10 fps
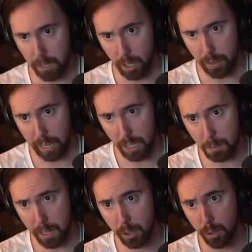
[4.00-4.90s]
How
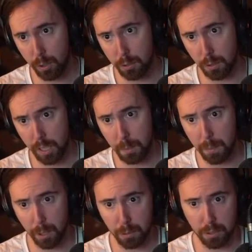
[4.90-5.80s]
anime girls are
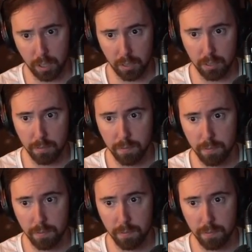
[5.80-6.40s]
keeping you single.